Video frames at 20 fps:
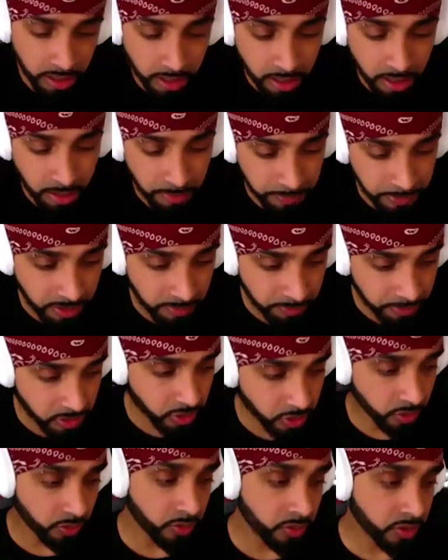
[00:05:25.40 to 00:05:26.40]
uh, but number
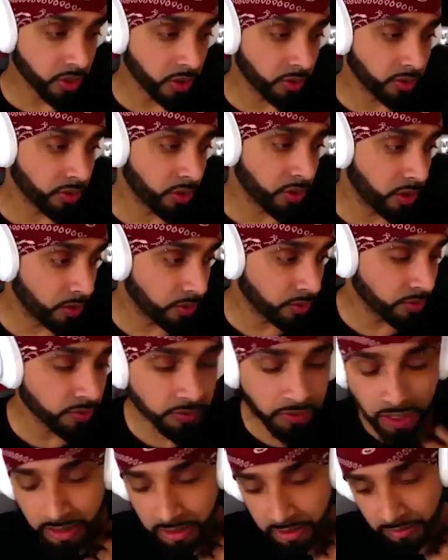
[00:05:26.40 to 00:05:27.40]
two also, you know,
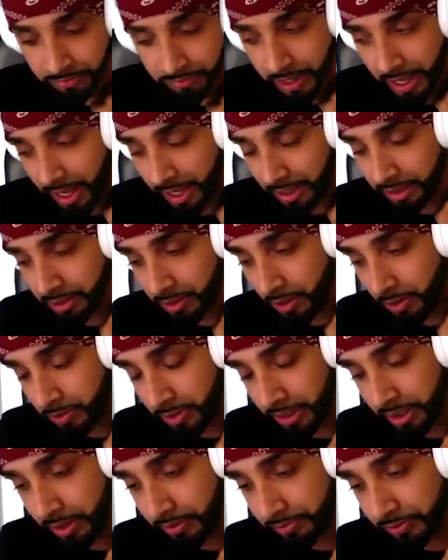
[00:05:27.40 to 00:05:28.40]
riding the flag and
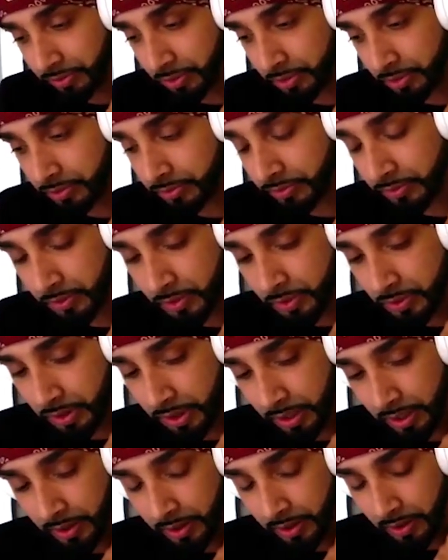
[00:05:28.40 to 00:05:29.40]
holding it for
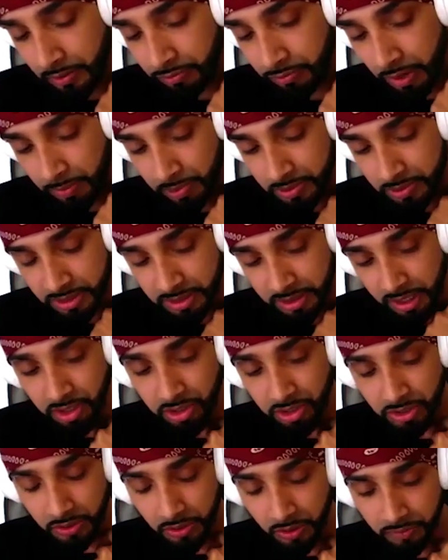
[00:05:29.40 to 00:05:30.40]
for a, a
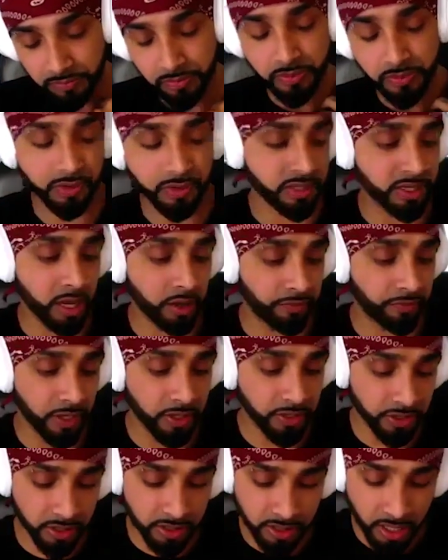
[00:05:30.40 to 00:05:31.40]
representation of the South
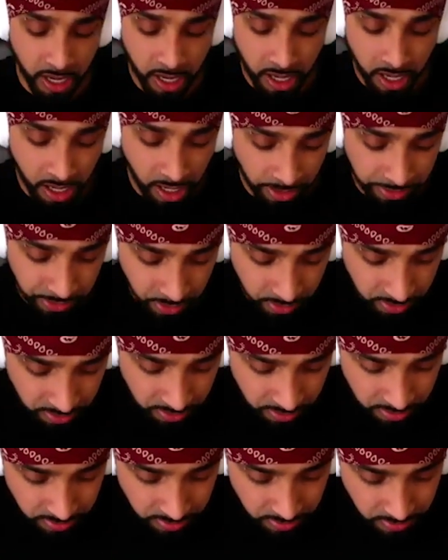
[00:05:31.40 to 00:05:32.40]
Asians. I think
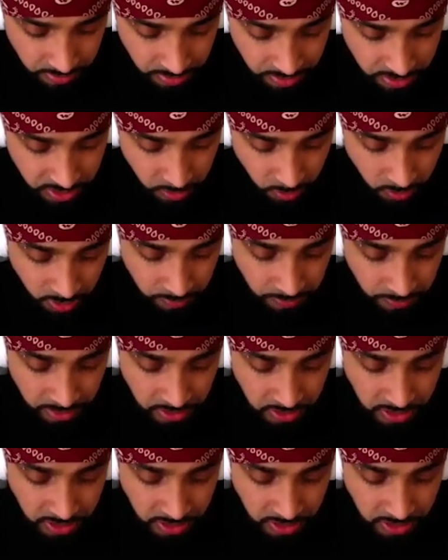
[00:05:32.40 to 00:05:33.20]
it's all about